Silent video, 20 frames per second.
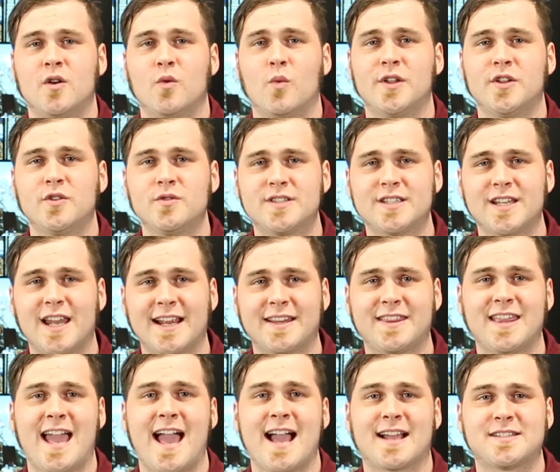When you
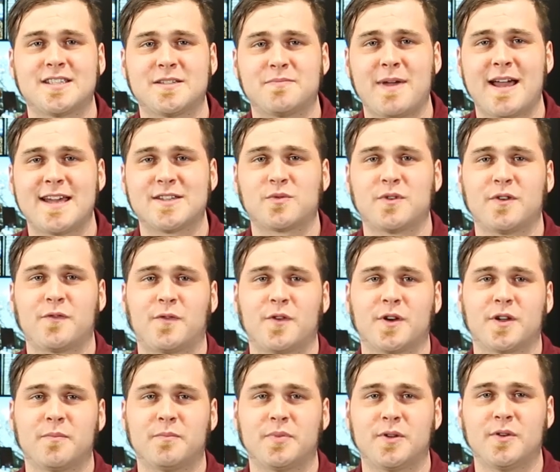select the access password
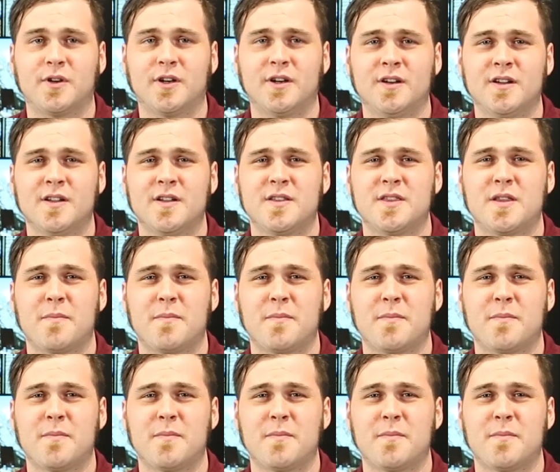for a computer,